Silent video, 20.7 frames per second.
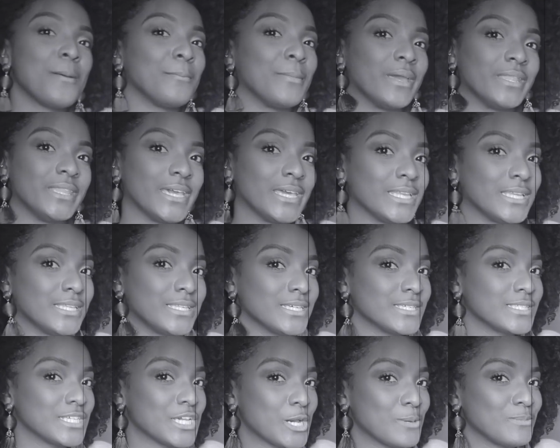My daddy
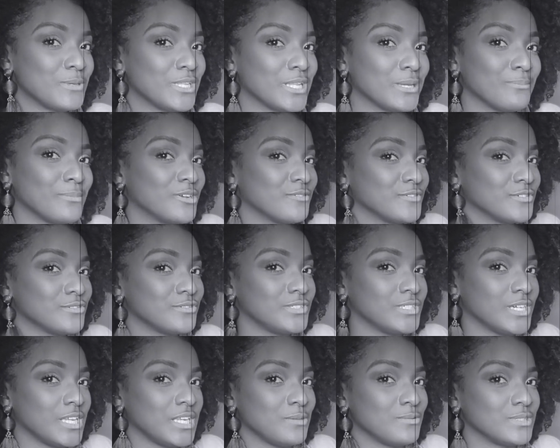did tell me that my real
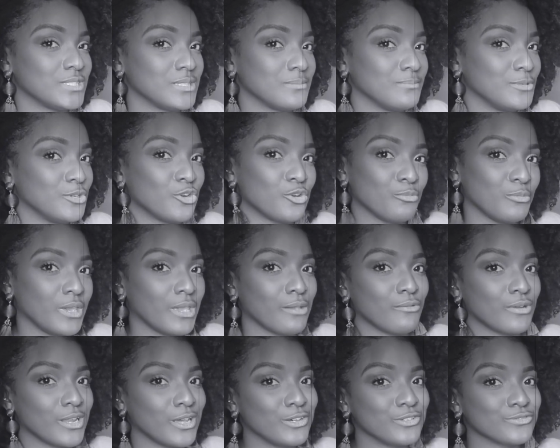daddy was the
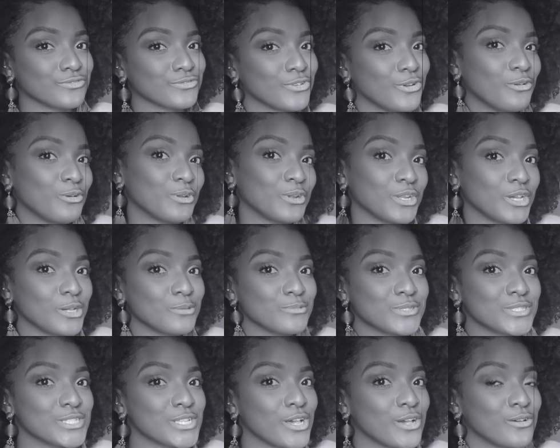milkman when I was growing up,
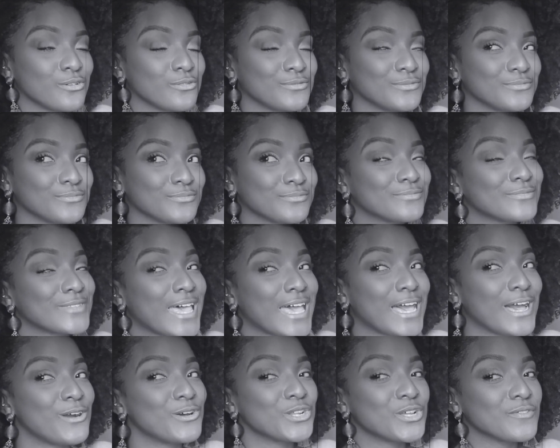so
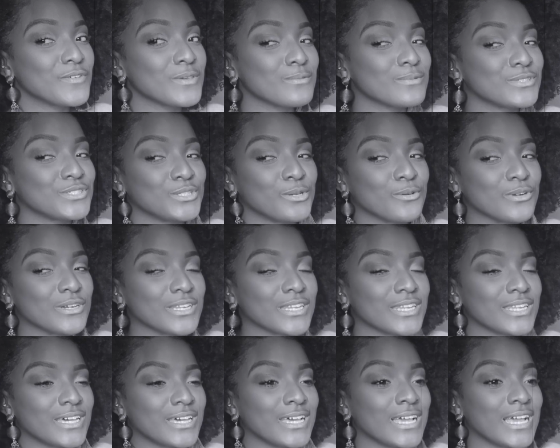I don't know if he was joking or
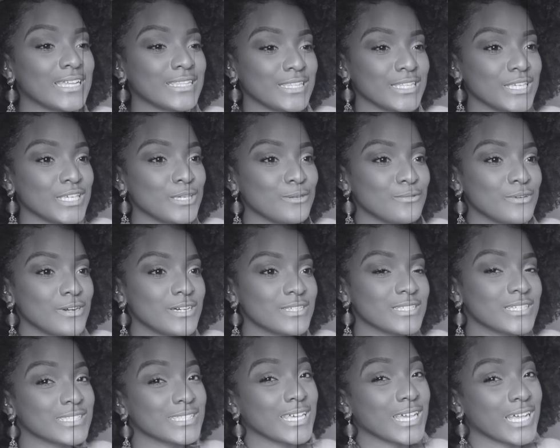not. I think he
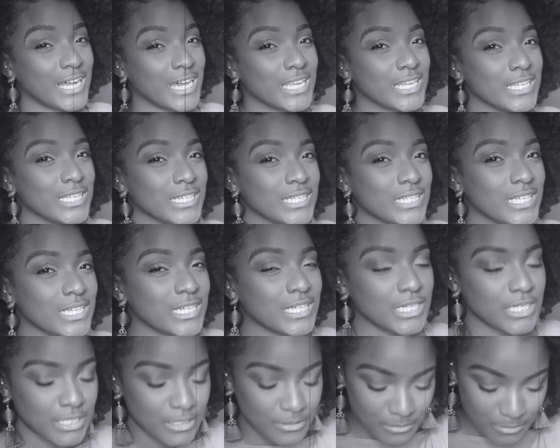was, because I kind of look like
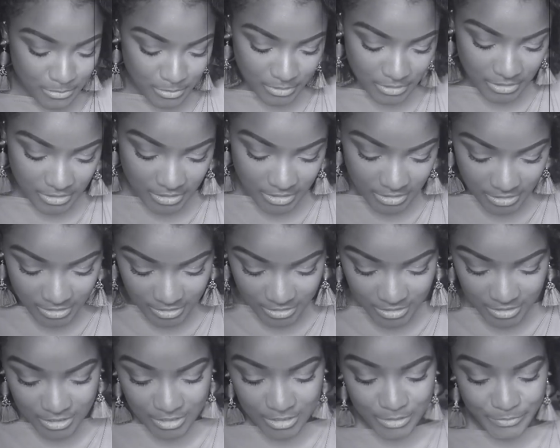him, but
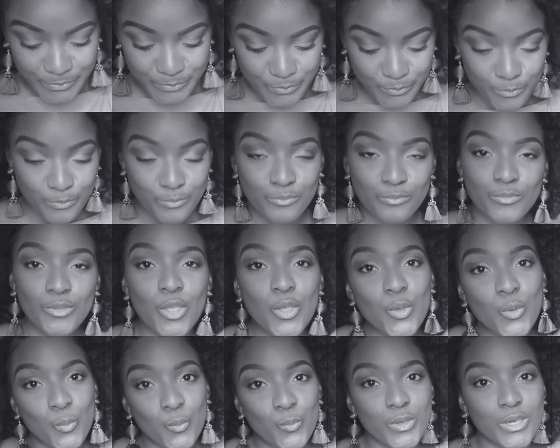
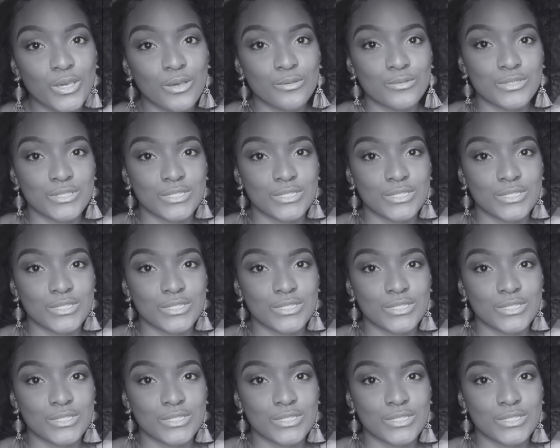we gonna